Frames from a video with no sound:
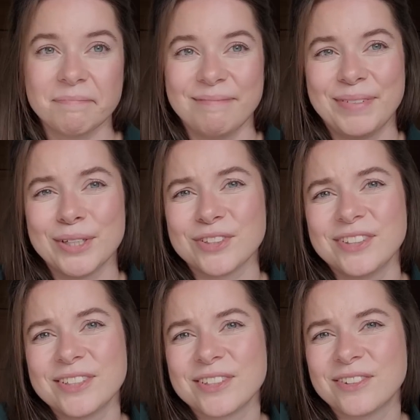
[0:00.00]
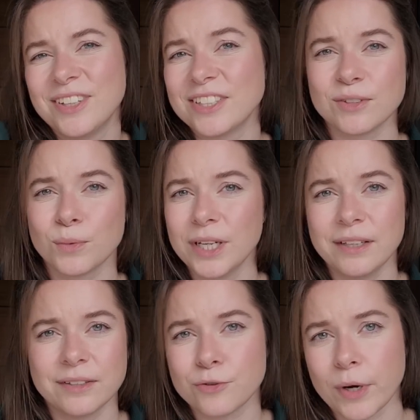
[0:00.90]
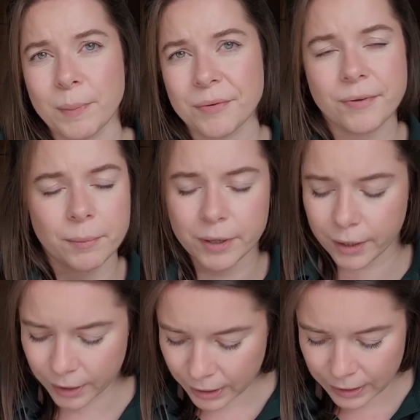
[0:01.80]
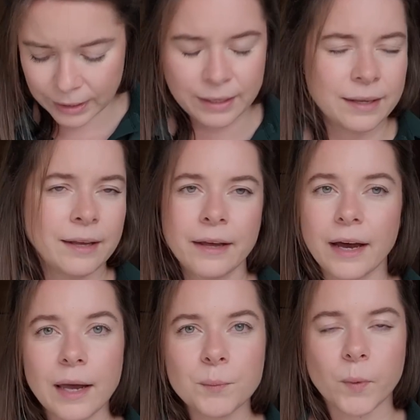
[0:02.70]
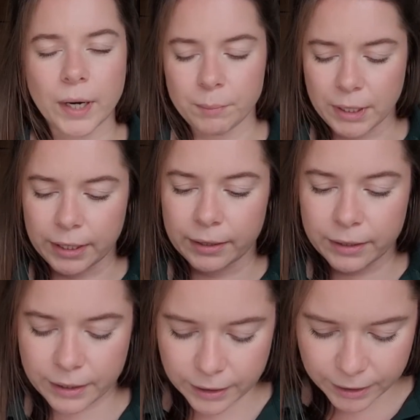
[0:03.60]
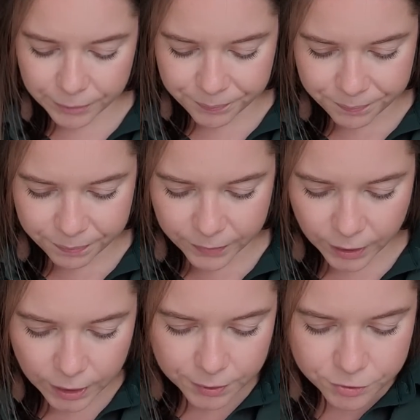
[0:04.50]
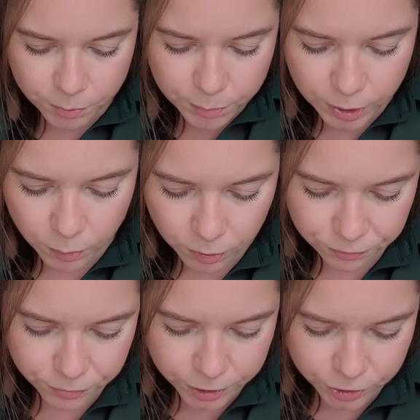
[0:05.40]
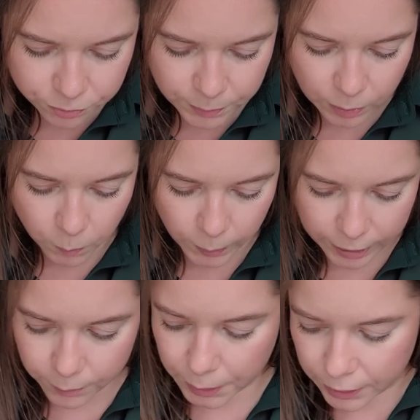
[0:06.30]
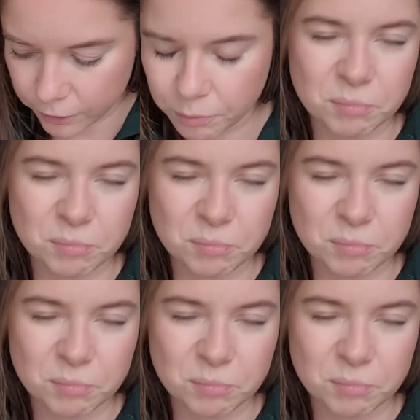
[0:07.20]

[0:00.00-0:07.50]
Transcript: because this isn't really a drapey fabric. I'm rambling. I have some b-roll footage of me wearing it,